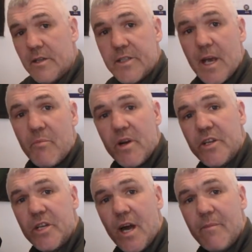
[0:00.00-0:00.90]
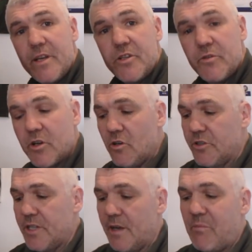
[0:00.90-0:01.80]
Set of British Army issue
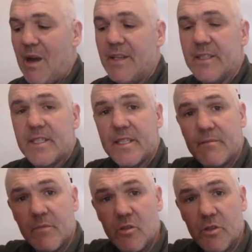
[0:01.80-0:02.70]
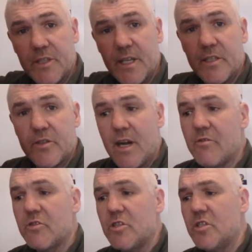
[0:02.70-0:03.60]
Gore-Tex pants, Gore-Tex
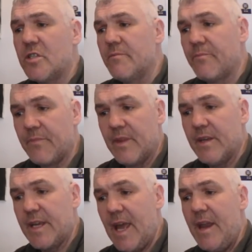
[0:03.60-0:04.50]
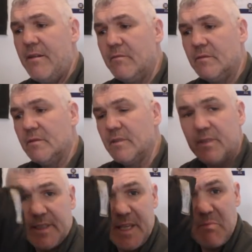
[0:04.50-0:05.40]
trousers. Again,
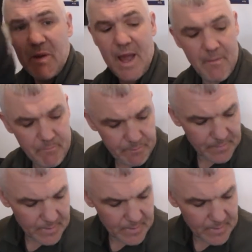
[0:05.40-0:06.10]
DPM.